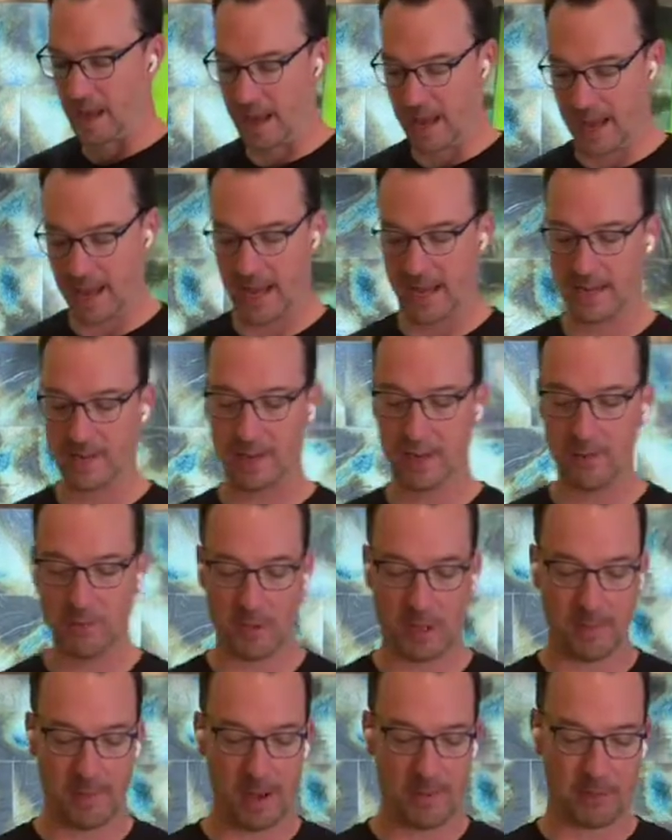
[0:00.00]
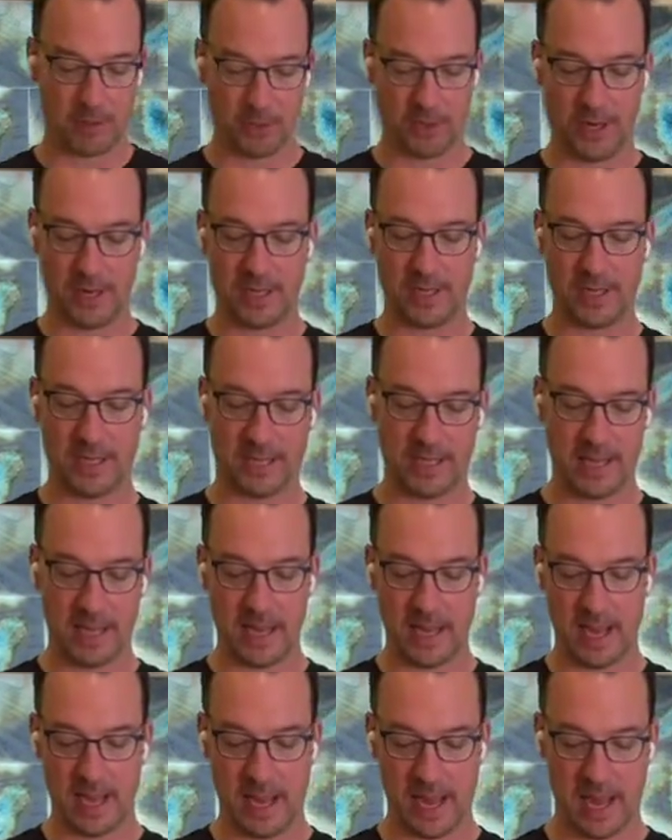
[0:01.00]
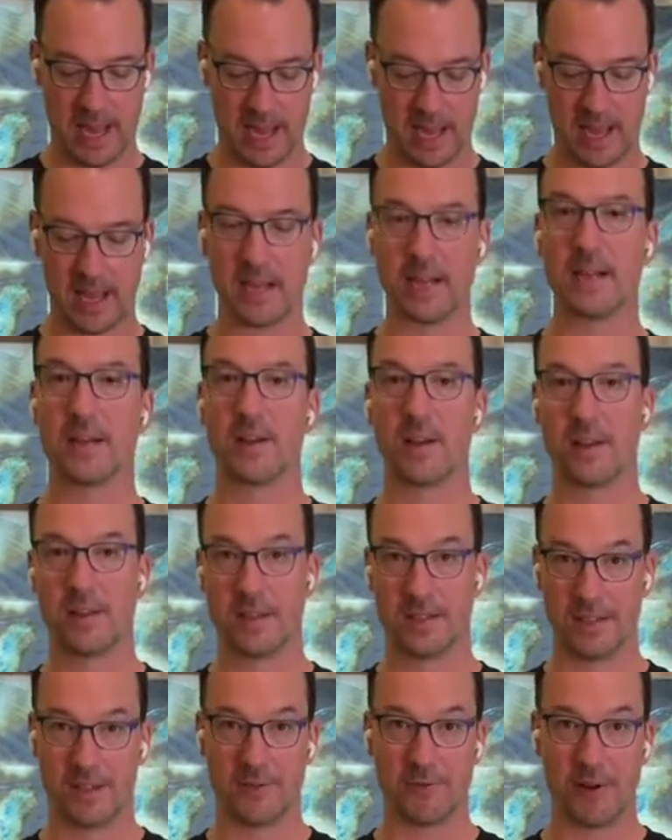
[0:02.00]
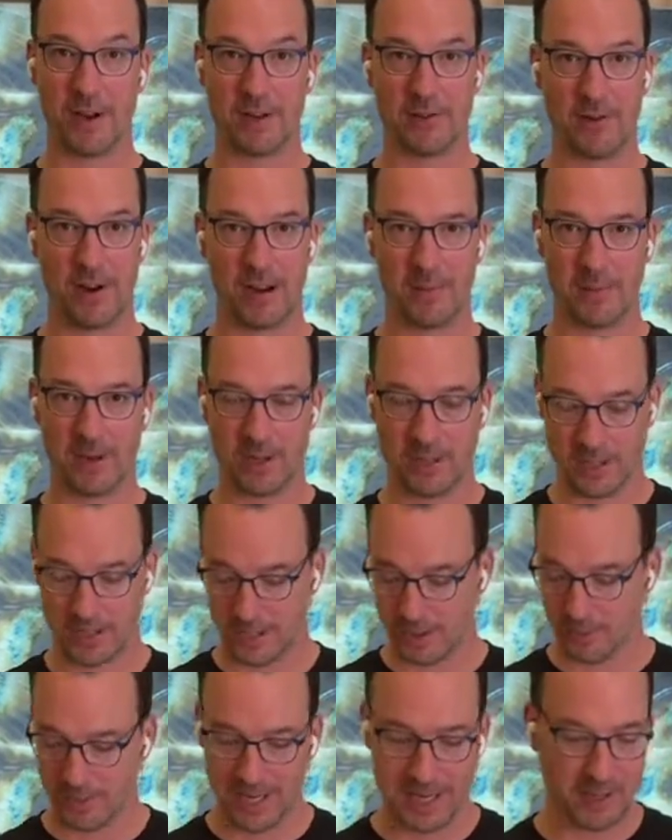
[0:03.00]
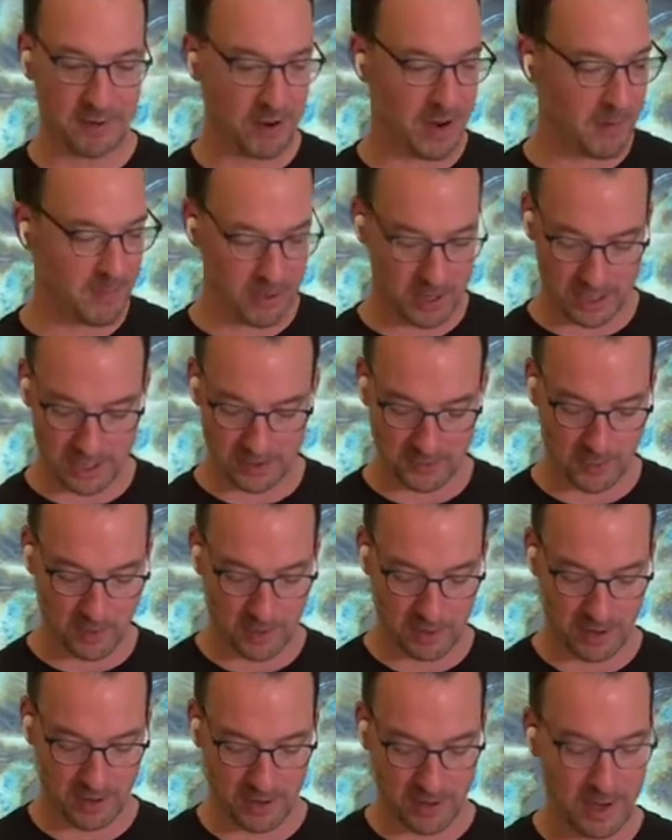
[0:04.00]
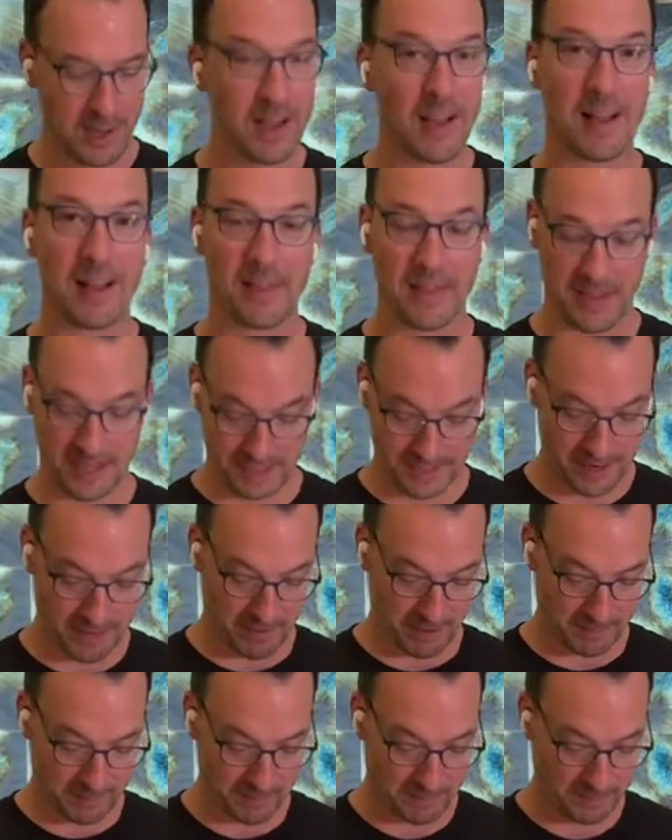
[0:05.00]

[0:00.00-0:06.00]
And done with the maple chantilly and the sun-dried cranberries because we need cranberries for Thanksgiving.